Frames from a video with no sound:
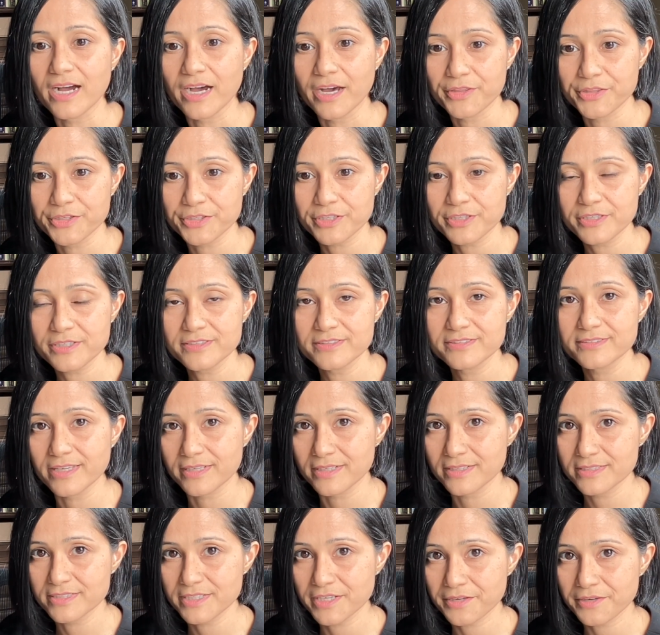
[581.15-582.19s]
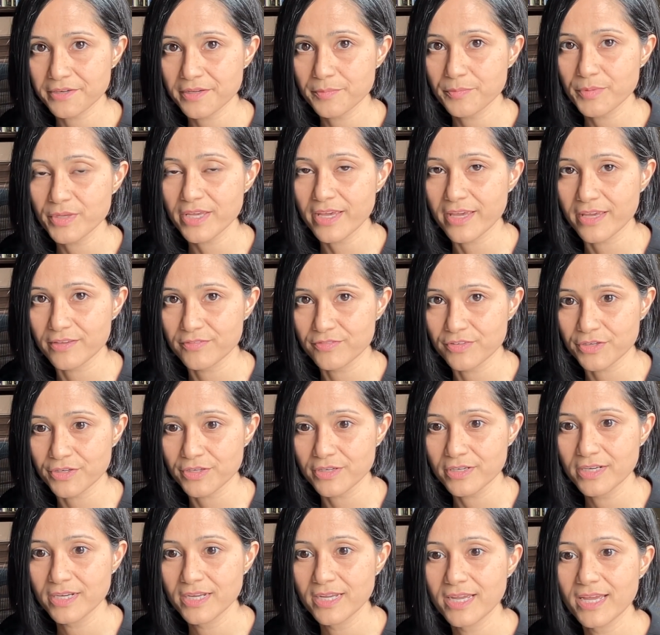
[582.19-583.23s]
other sedentary
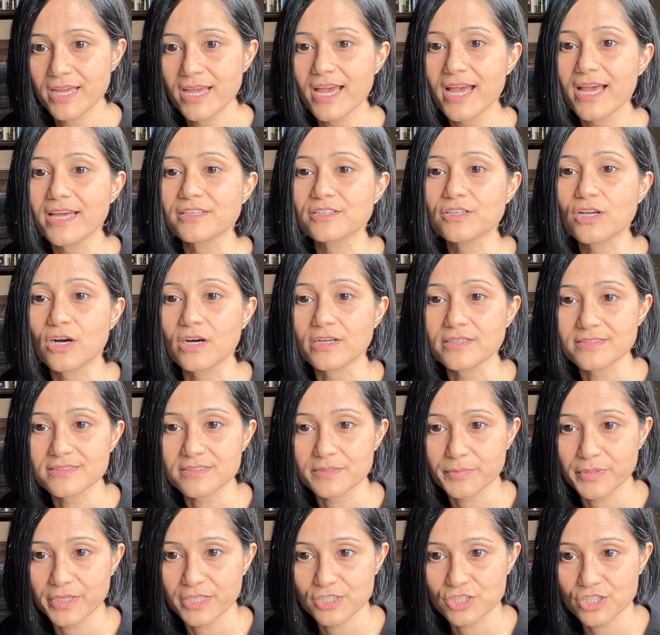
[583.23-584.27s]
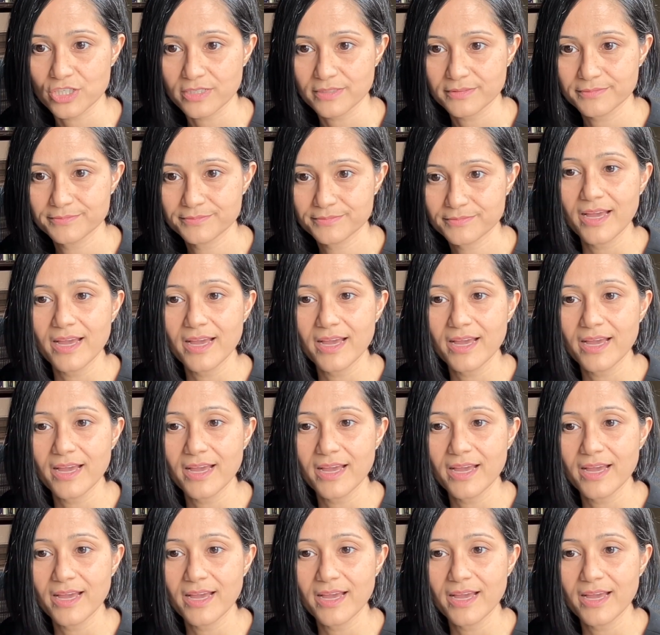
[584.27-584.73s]
behavior and constipation.